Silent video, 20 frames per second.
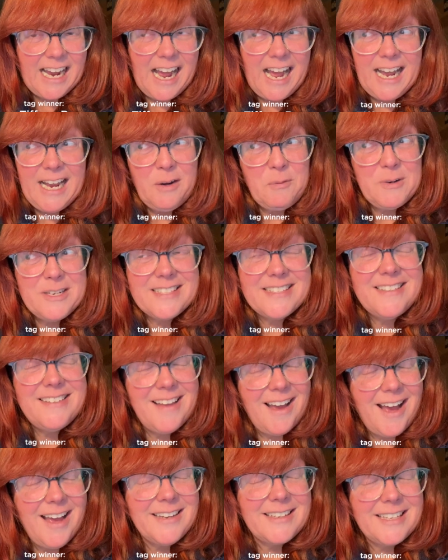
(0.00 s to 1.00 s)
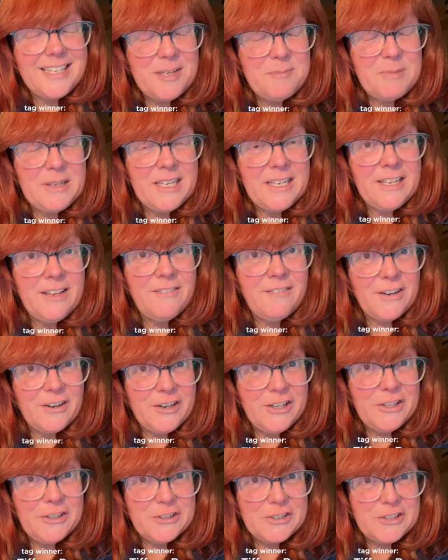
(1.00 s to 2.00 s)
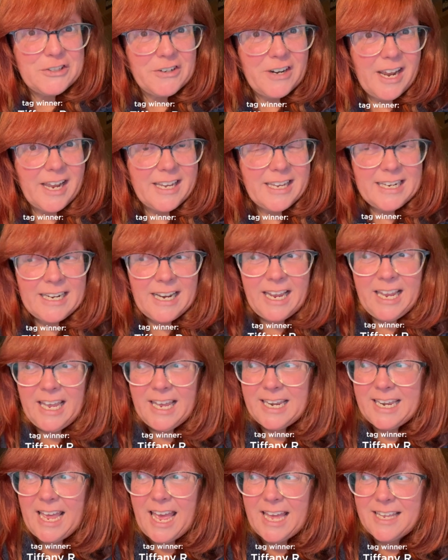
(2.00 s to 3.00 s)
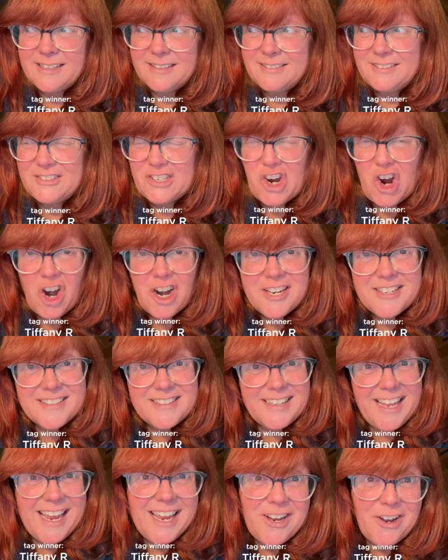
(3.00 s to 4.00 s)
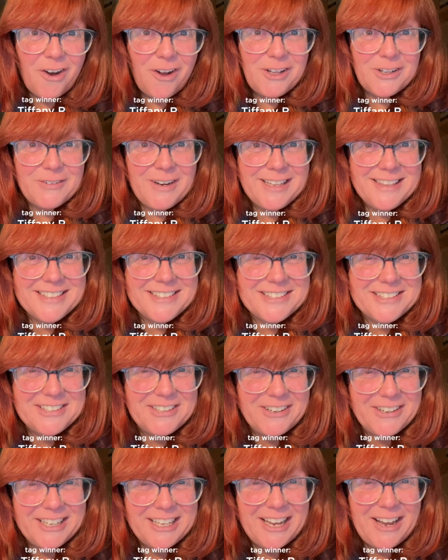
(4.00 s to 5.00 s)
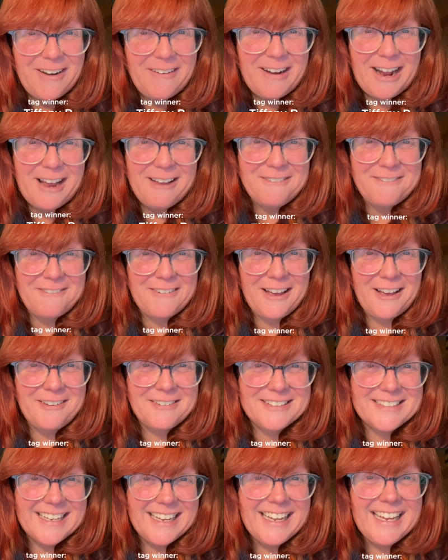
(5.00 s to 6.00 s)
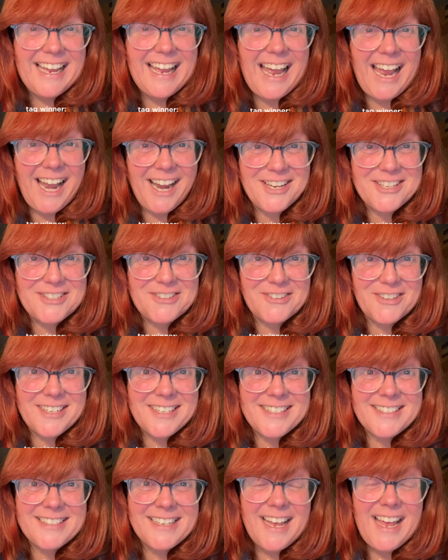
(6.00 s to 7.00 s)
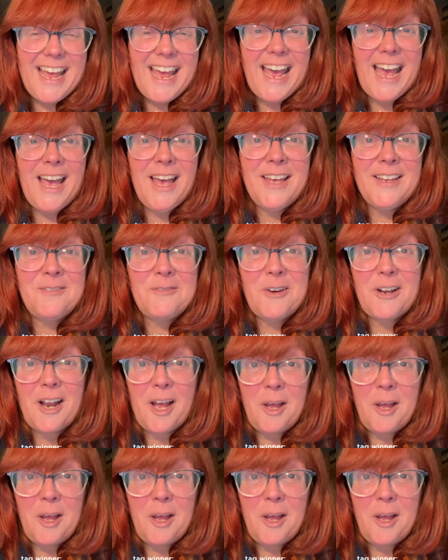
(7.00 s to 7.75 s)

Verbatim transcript: I was not keeping very good track, and I had had cards laying all around the studio. I found extras, and what